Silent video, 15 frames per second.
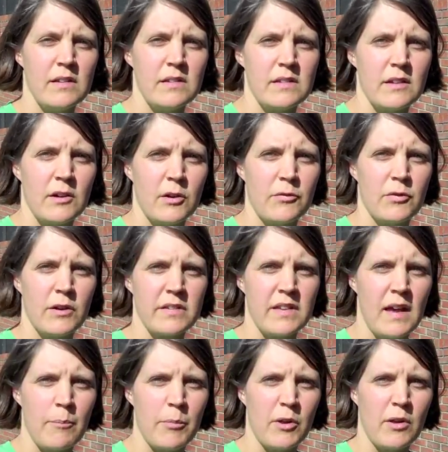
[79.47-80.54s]
So, for
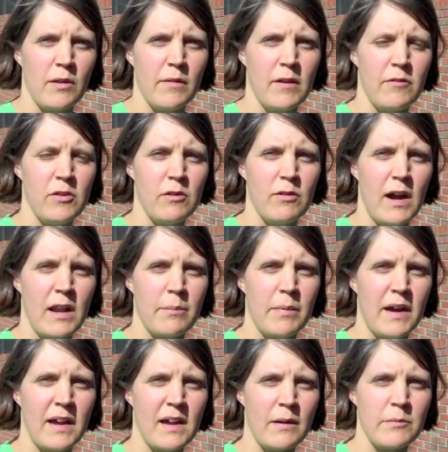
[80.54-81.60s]
example, if you ride a
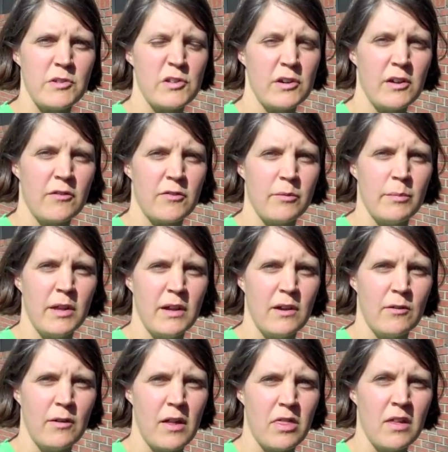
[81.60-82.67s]
bike, I'm sure you're
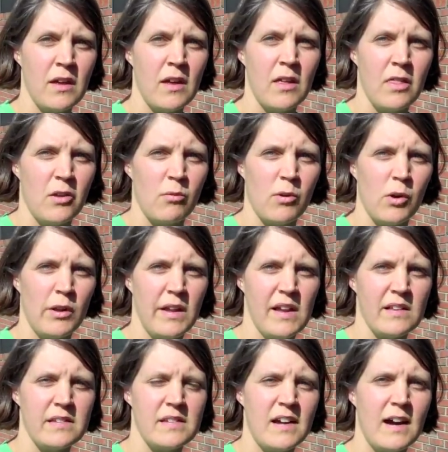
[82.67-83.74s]
familiar with the
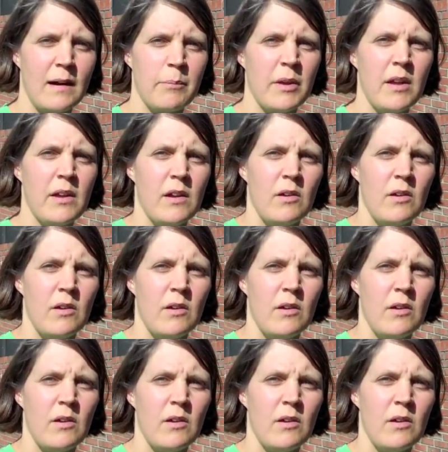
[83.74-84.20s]
rolling stop